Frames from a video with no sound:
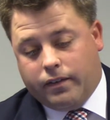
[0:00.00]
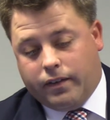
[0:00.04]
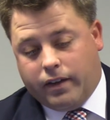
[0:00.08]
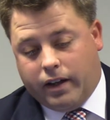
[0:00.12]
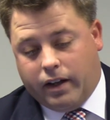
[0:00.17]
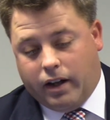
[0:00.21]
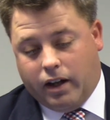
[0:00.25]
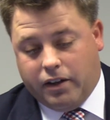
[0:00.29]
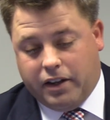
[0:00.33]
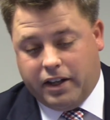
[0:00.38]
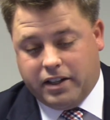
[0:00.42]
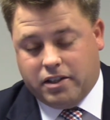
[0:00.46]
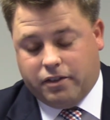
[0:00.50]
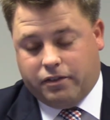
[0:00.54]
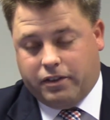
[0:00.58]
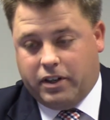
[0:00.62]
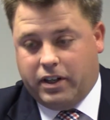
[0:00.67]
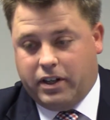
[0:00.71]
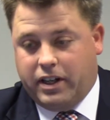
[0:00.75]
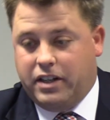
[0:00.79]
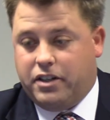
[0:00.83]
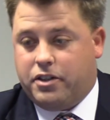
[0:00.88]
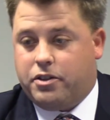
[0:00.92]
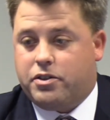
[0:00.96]
That's a
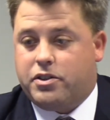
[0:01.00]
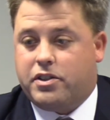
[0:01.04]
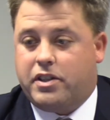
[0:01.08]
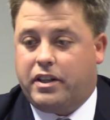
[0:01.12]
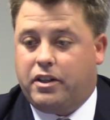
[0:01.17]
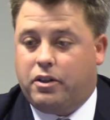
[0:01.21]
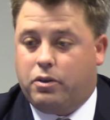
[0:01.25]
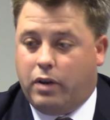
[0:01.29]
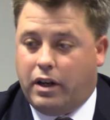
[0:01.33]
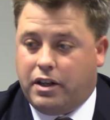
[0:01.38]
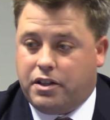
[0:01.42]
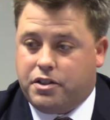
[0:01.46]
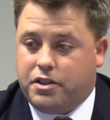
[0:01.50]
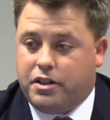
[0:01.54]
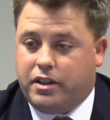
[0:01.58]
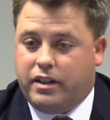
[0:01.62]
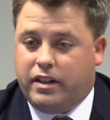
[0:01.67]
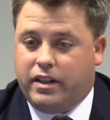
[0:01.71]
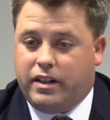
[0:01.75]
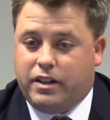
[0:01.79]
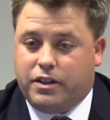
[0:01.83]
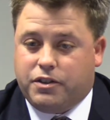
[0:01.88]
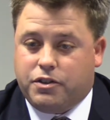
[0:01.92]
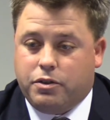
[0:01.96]
very interesting question.
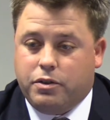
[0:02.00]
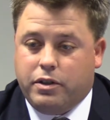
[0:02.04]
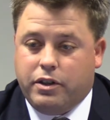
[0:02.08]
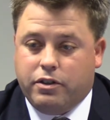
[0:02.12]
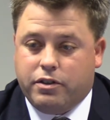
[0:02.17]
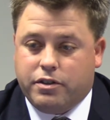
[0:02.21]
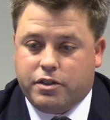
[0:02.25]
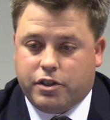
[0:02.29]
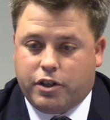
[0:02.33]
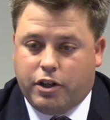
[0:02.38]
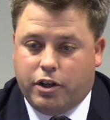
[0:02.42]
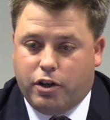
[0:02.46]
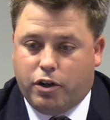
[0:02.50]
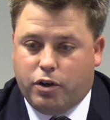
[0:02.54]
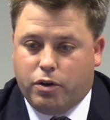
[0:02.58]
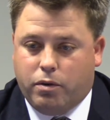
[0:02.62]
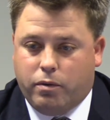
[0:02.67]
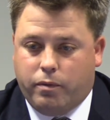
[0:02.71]
2 years ago,